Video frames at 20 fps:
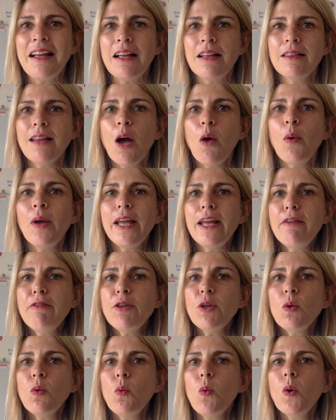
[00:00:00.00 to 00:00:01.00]
Now,
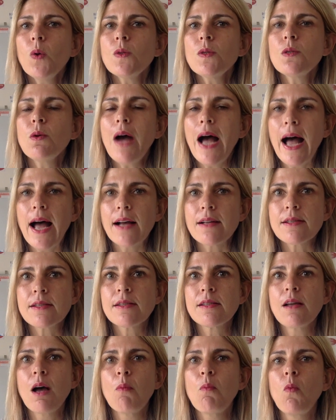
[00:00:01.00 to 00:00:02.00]
if you want to ask
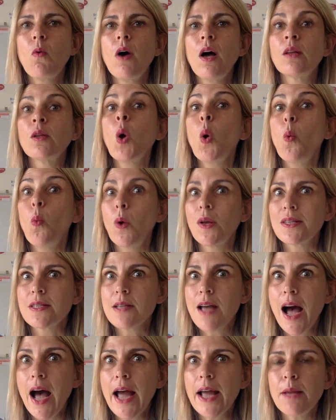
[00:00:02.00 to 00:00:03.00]
someone what
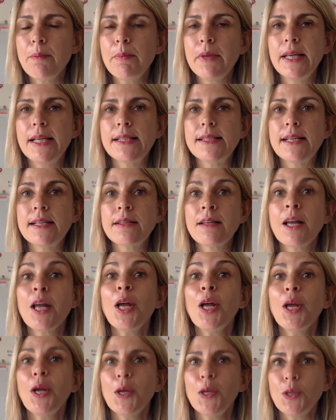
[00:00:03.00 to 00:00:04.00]
time is it,
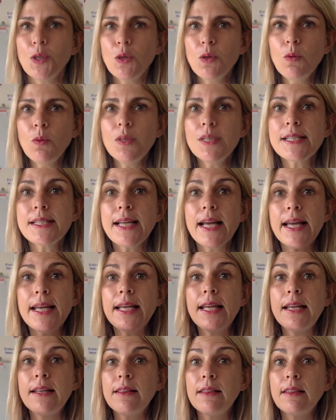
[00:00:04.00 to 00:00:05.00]
you would say
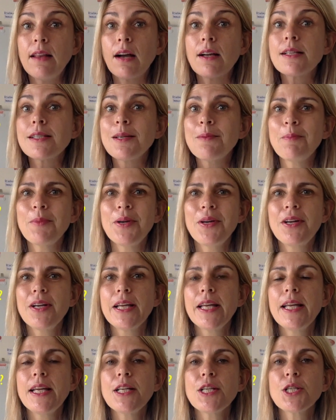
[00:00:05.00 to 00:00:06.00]
in
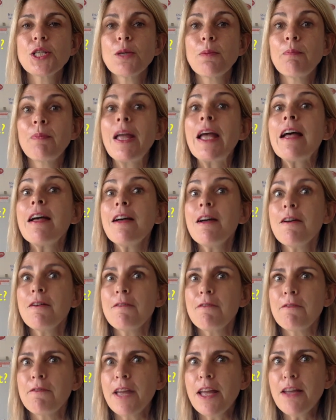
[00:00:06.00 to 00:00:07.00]
Luxembourgish,
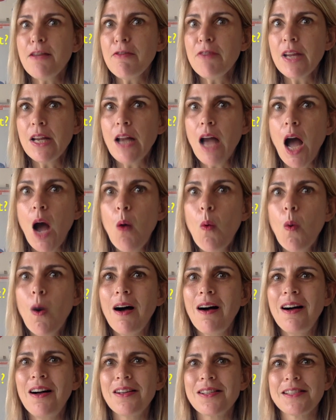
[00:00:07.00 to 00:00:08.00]
"Hoeveel
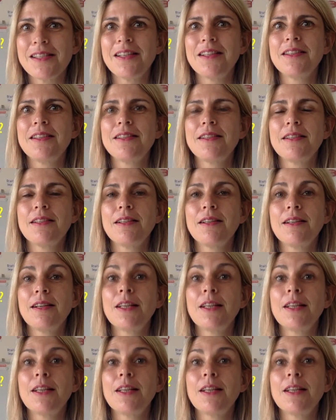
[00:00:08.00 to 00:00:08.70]
uur is it?"